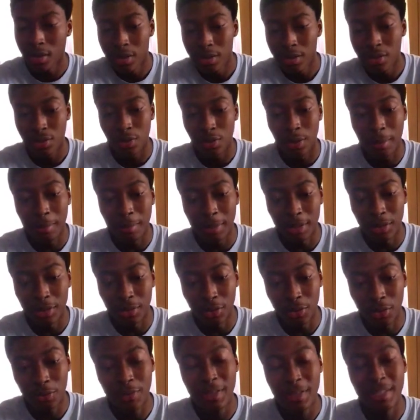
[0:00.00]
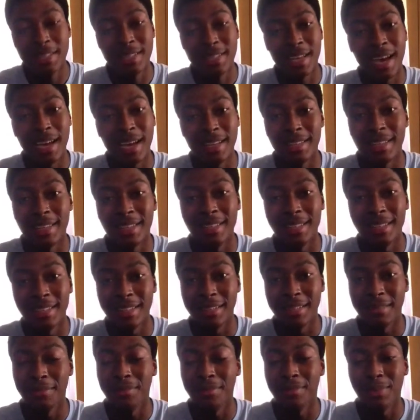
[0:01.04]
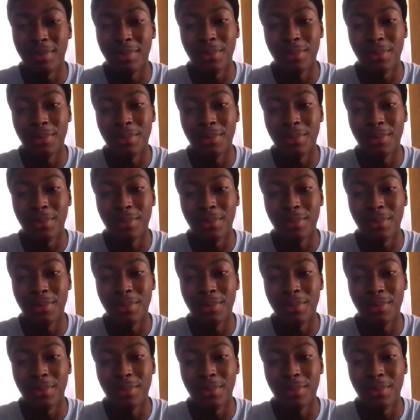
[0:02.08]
So I mean, Luffy's identity